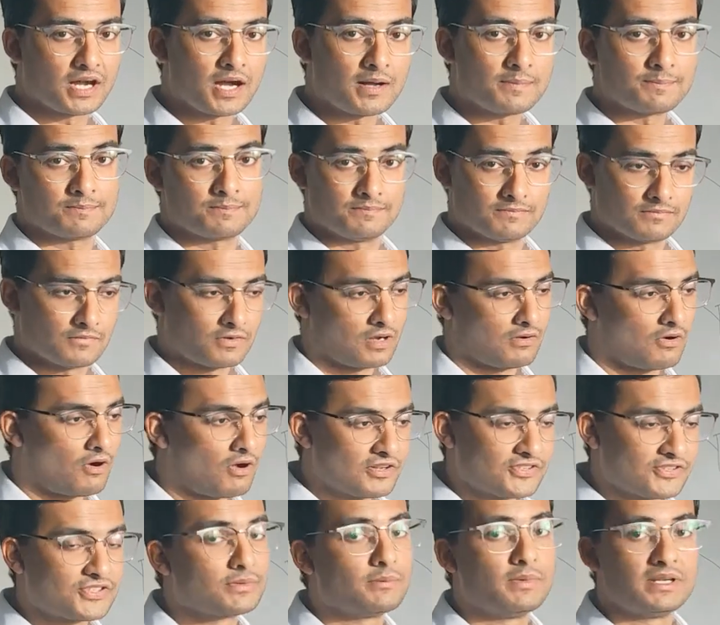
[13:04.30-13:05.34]
up
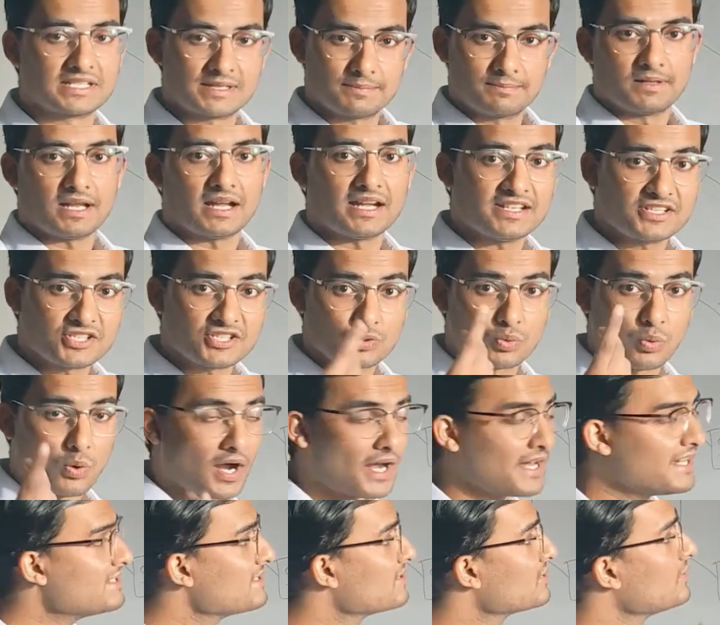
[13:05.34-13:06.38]
also multiplies
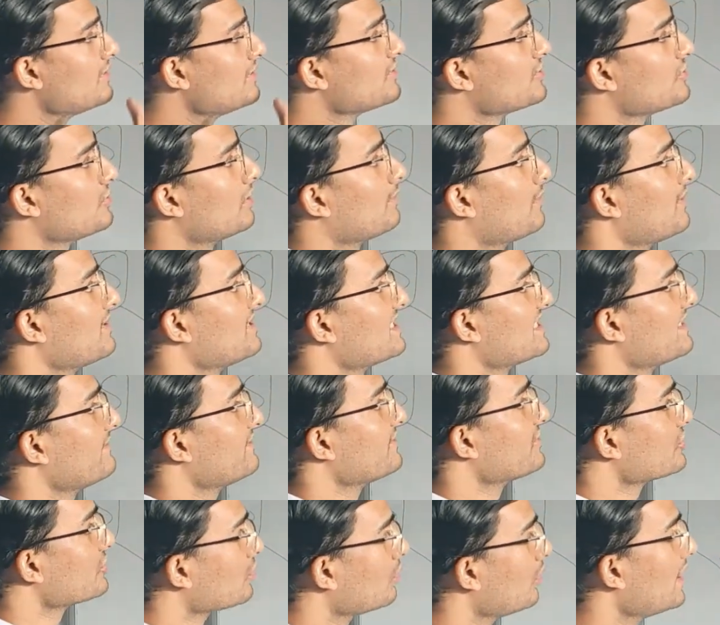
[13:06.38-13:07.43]
twice, so it's 0.7
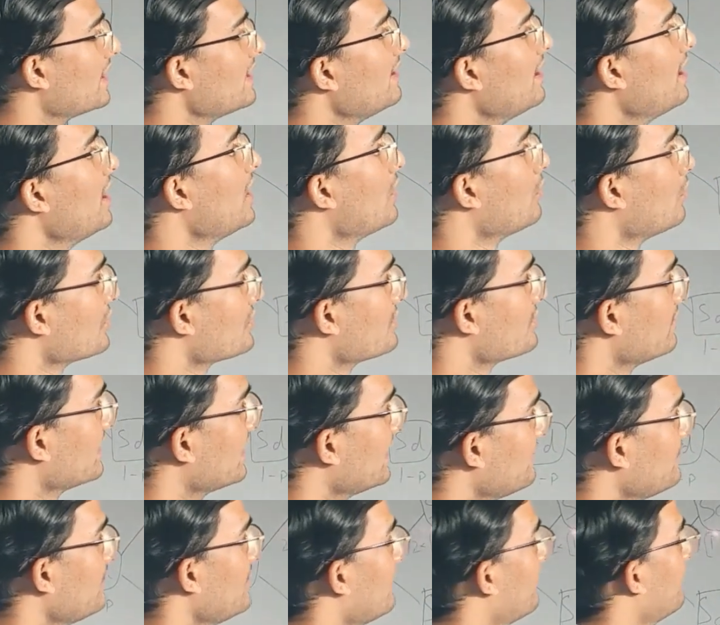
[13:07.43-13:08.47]
square, which will
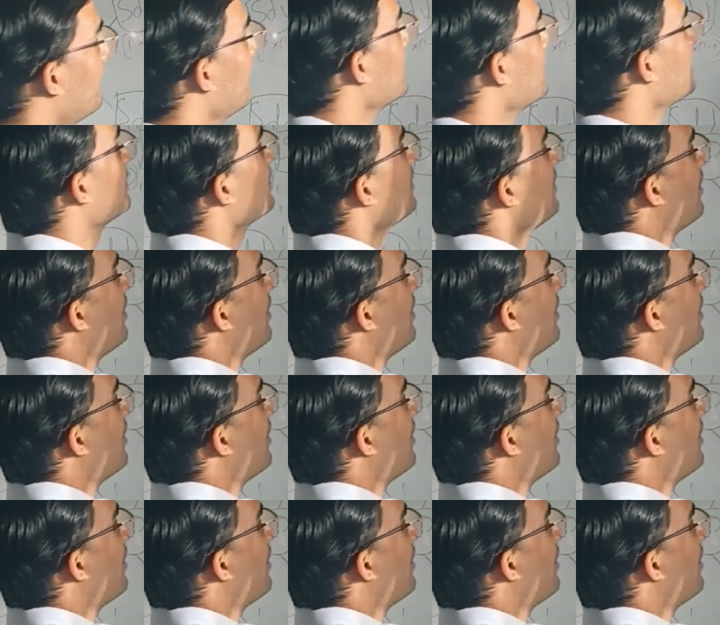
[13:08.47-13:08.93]
give you a figure